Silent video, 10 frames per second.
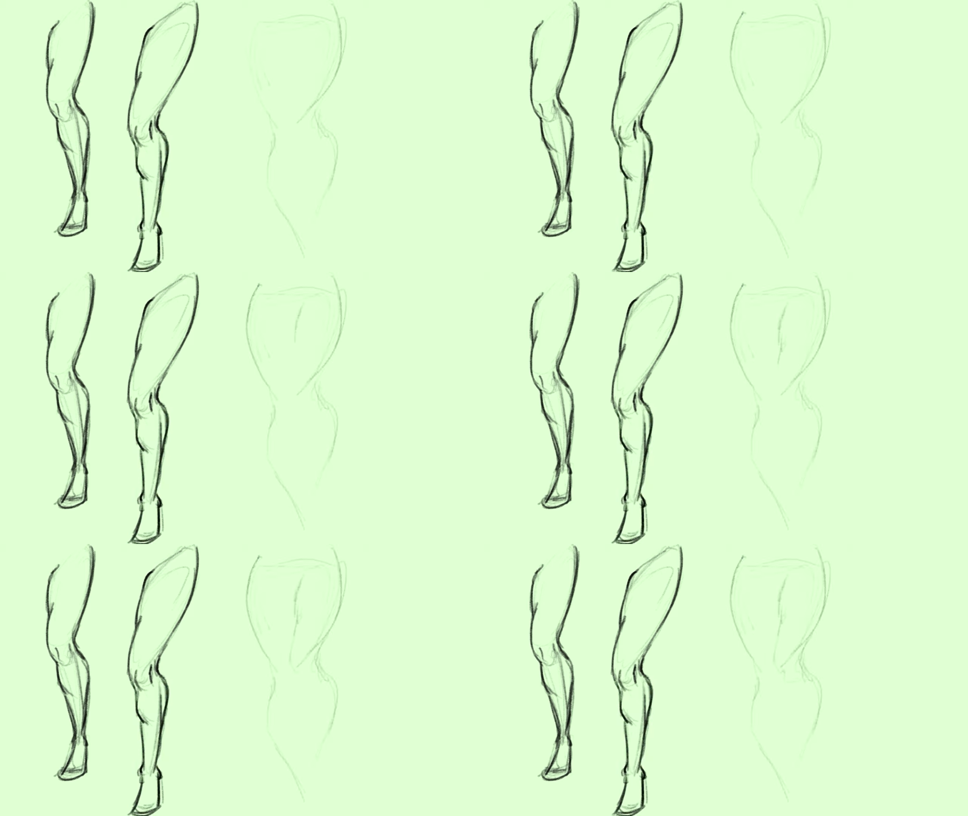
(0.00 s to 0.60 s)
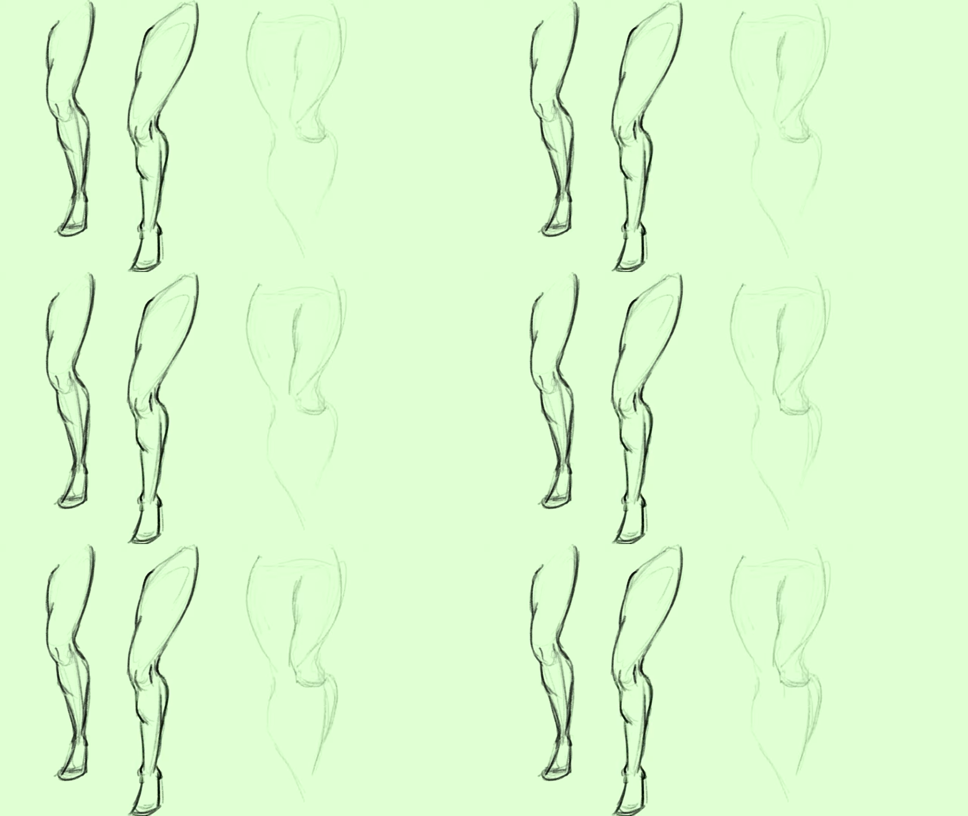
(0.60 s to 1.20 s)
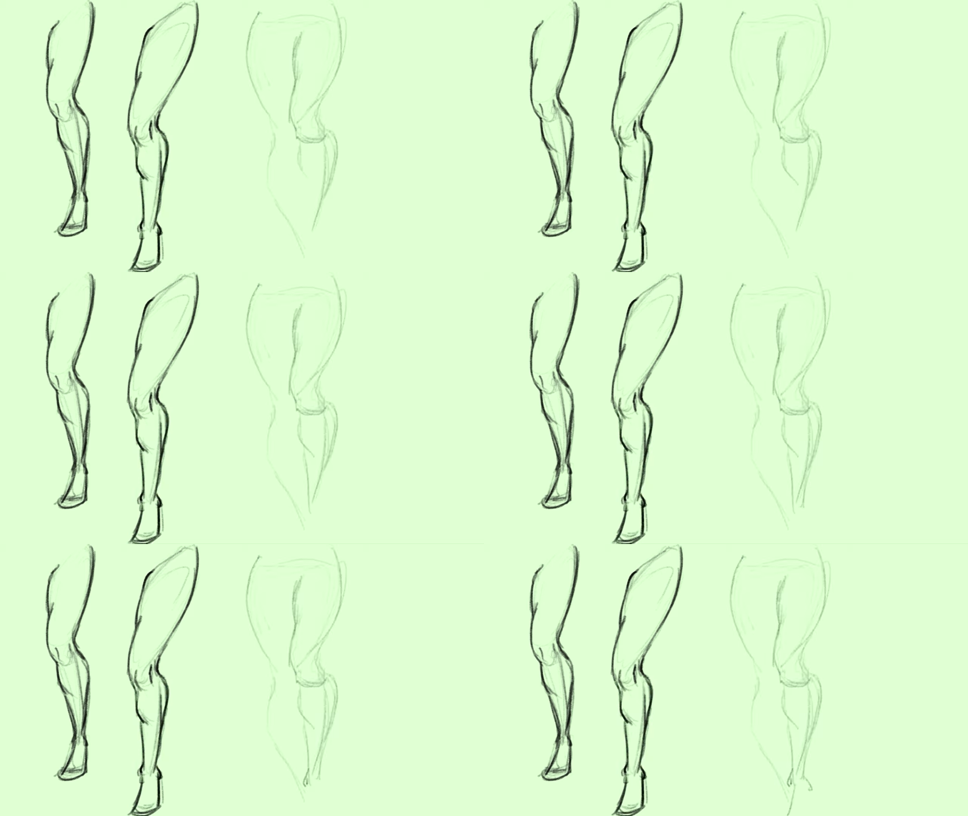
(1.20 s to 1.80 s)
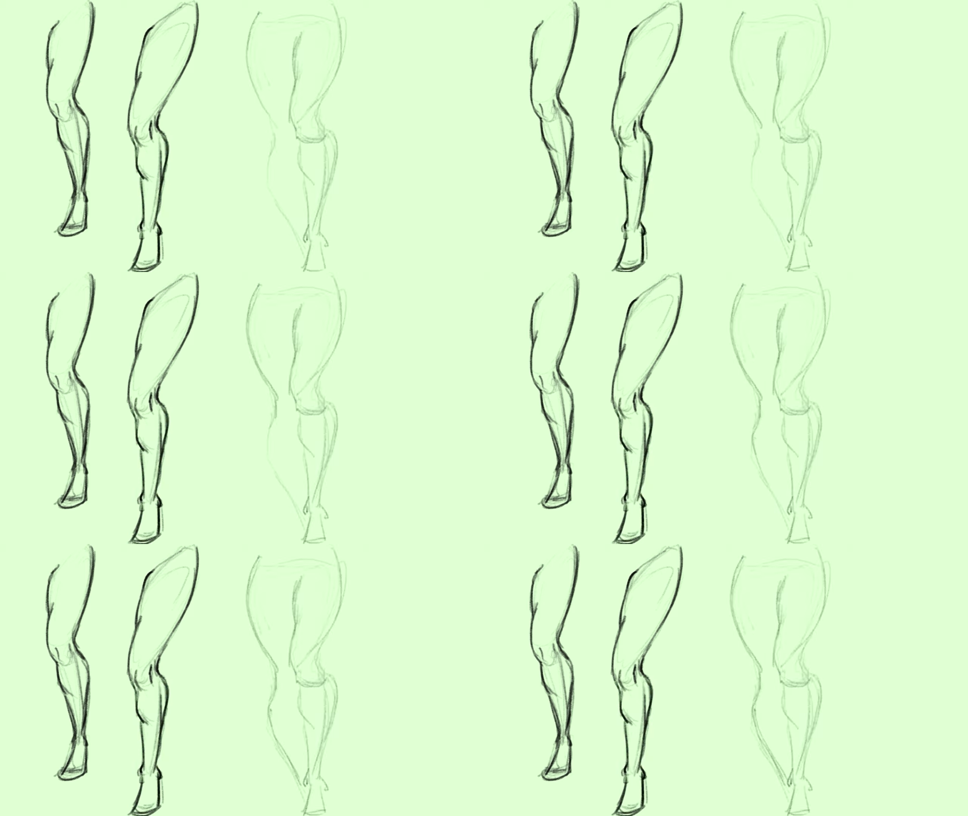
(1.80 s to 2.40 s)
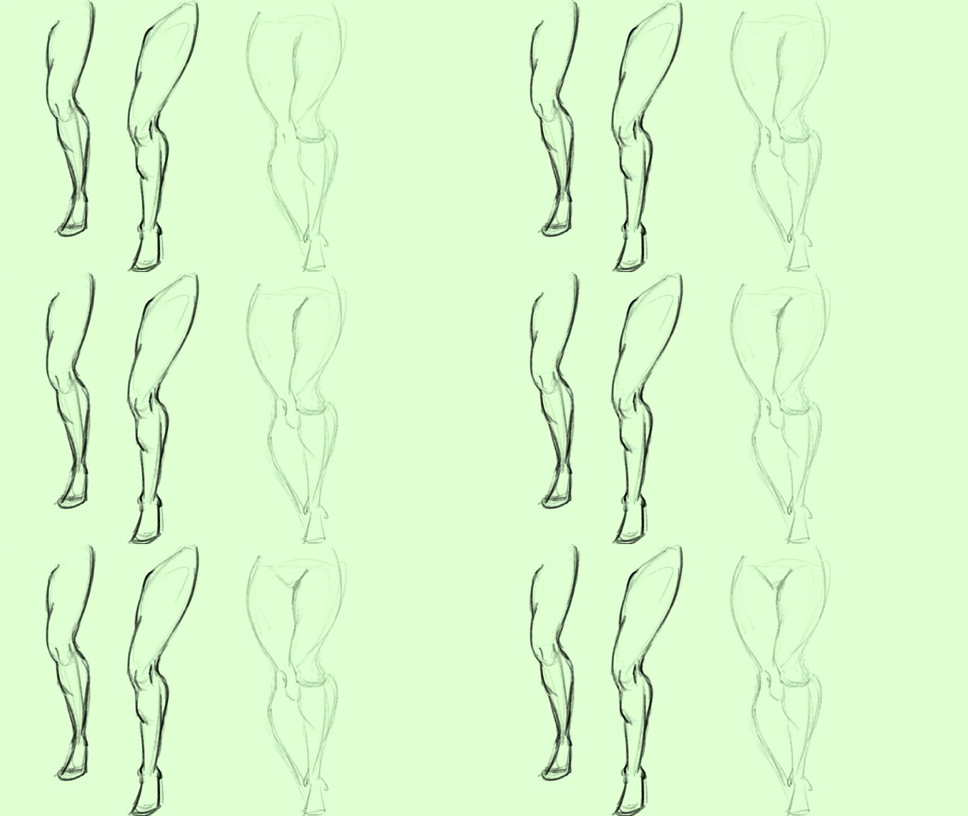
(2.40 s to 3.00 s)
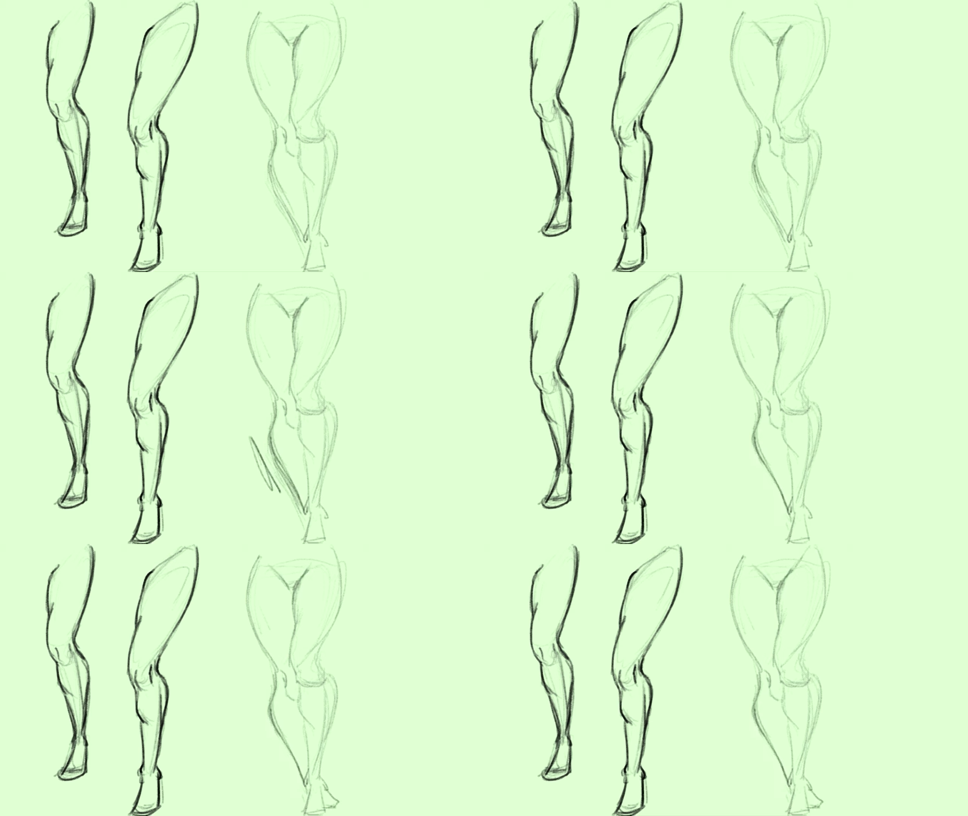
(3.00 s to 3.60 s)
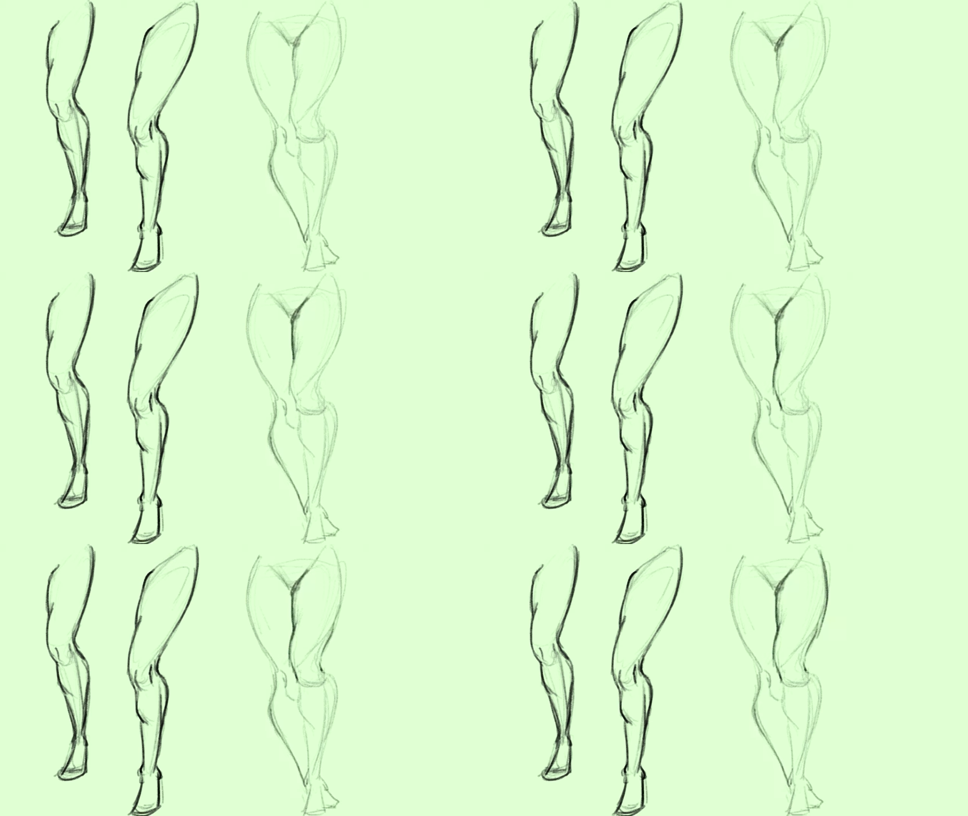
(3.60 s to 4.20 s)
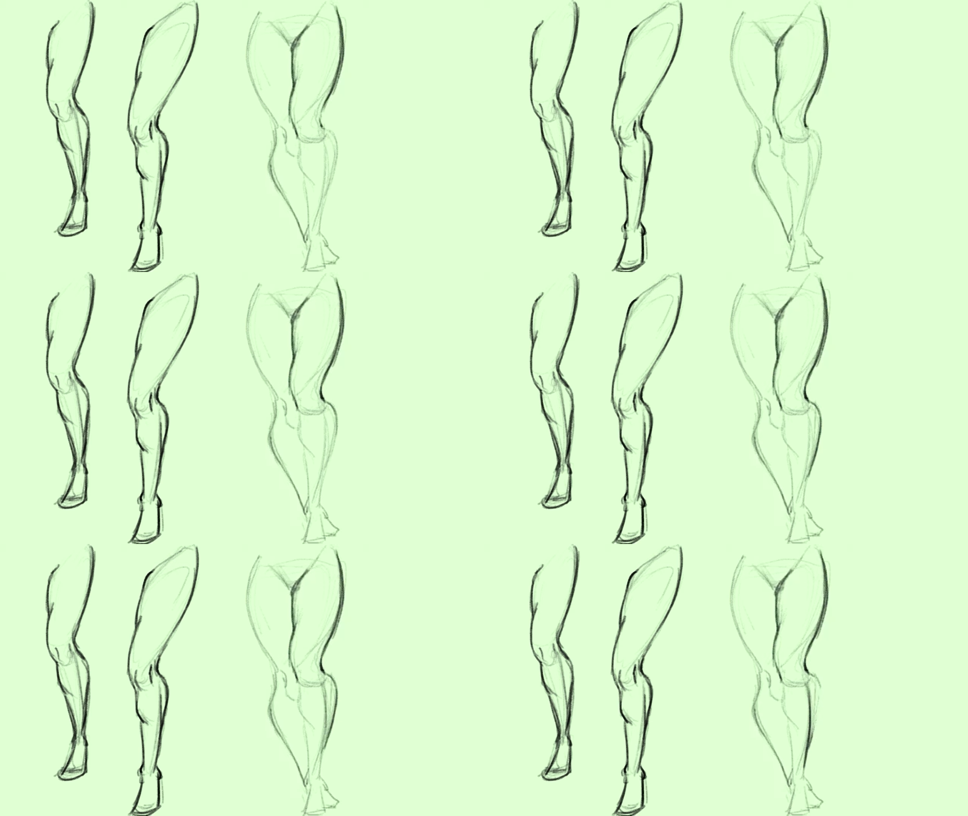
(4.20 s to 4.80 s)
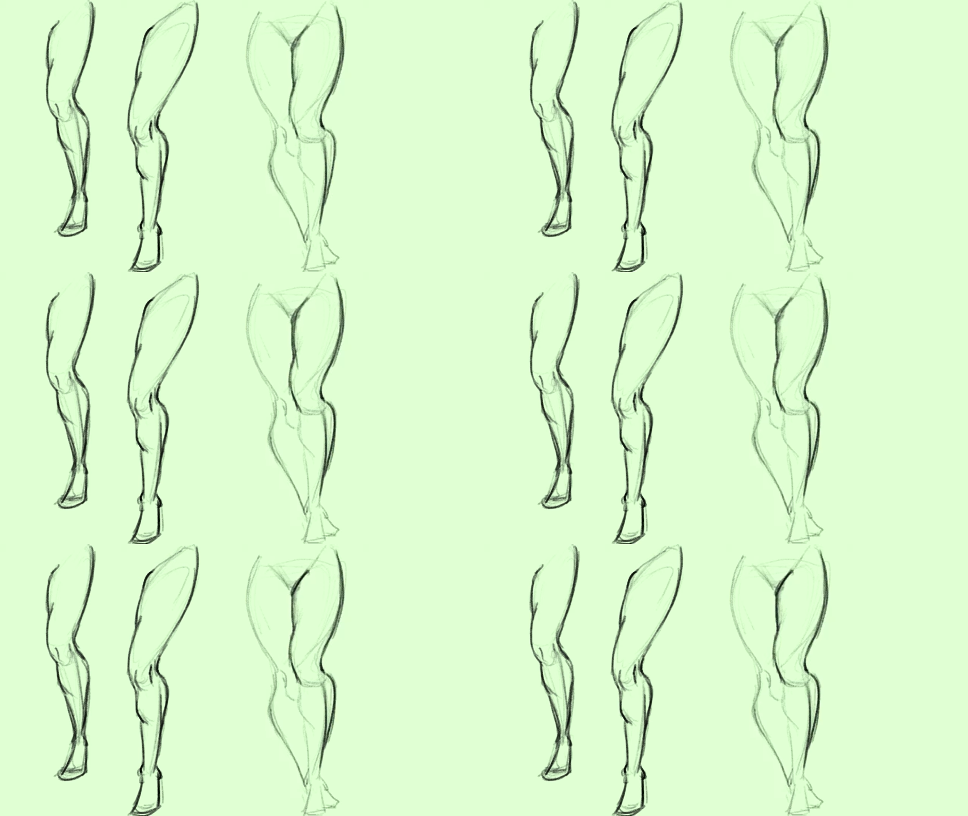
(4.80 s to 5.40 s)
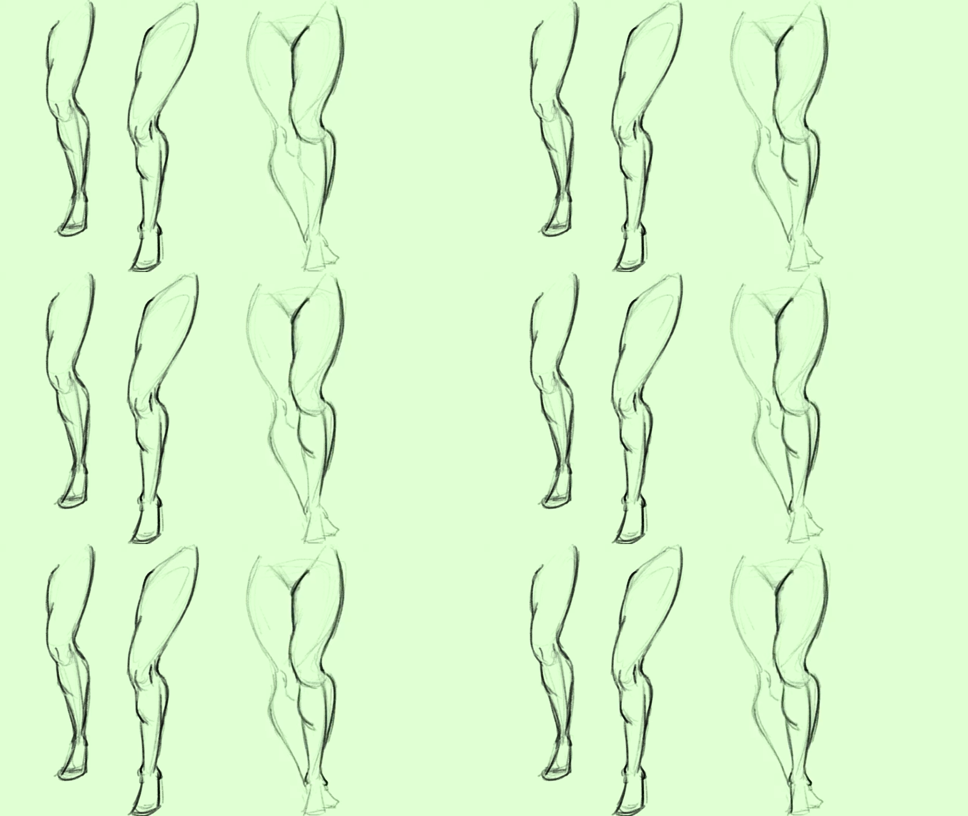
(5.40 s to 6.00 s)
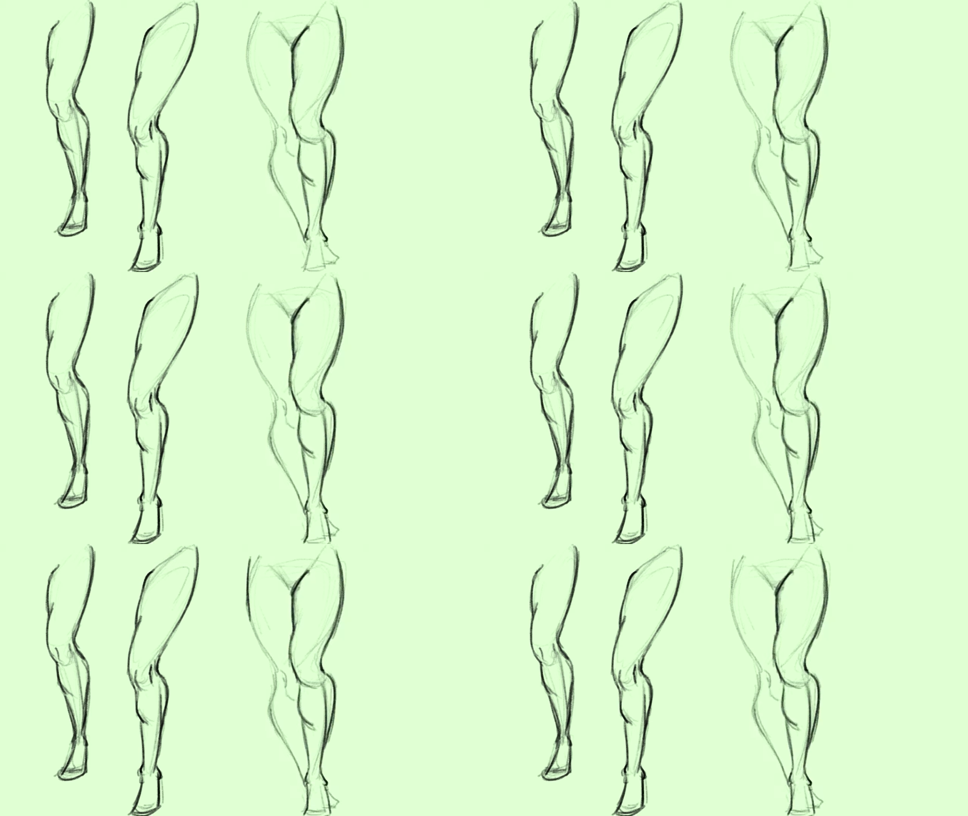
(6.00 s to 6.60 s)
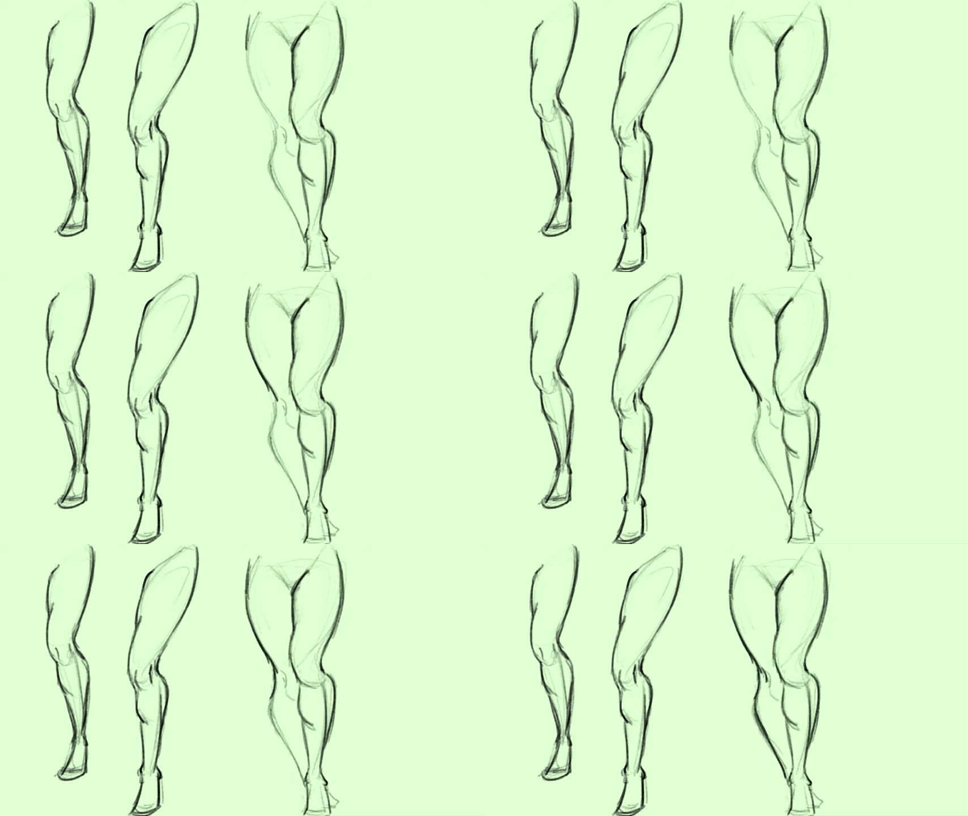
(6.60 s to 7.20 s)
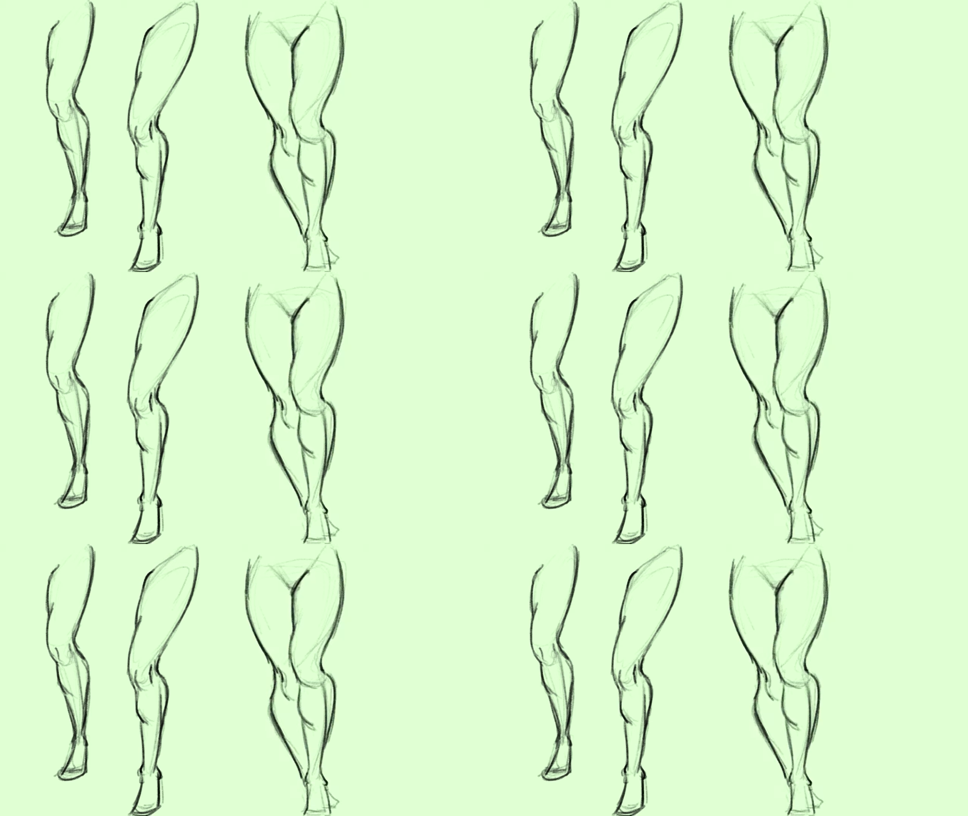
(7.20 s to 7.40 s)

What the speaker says: No face is visible, so there are no lips to read.